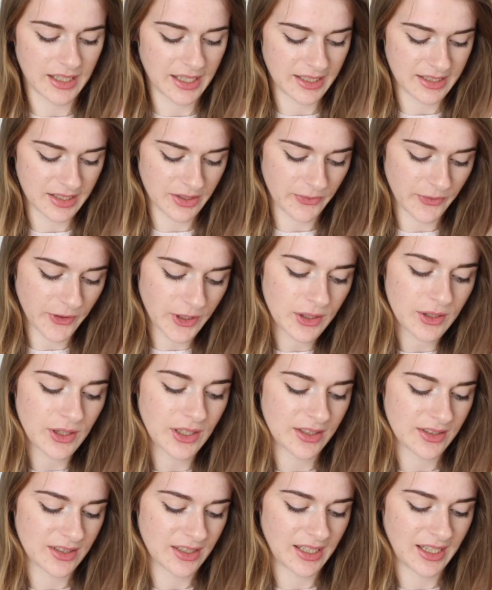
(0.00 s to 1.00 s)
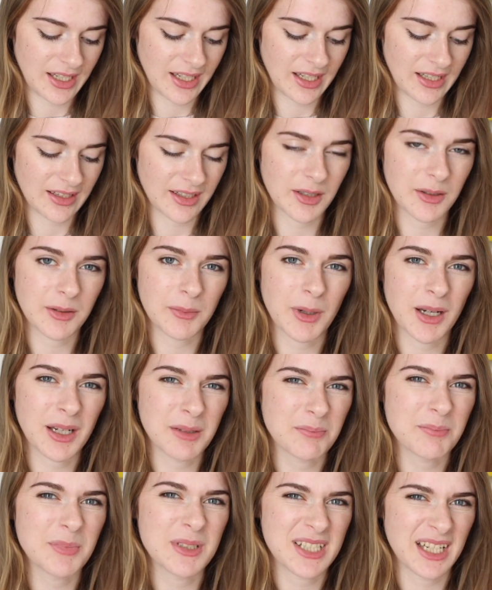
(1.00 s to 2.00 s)
There's a few things in here that are
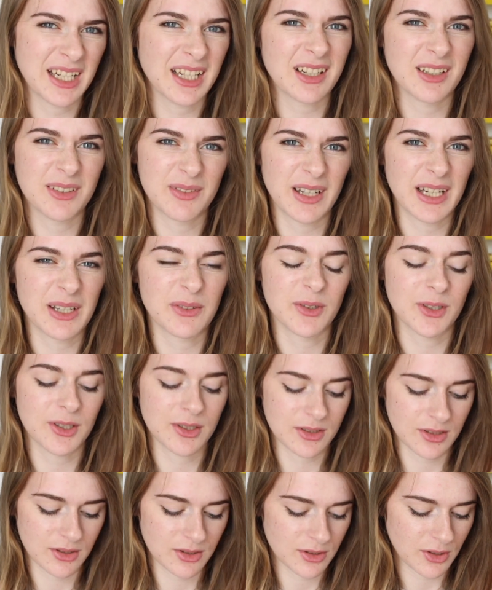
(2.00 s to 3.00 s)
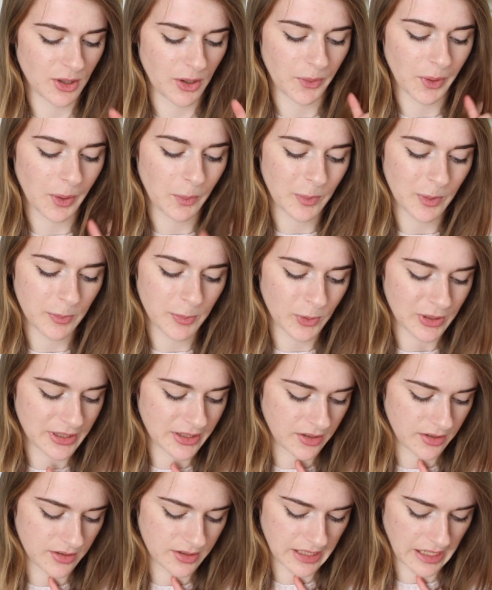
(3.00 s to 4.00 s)
my particular favourites, so I will point
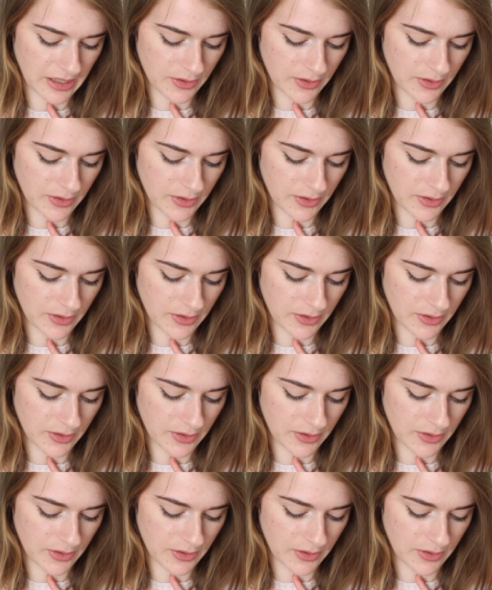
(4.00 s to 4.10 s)
those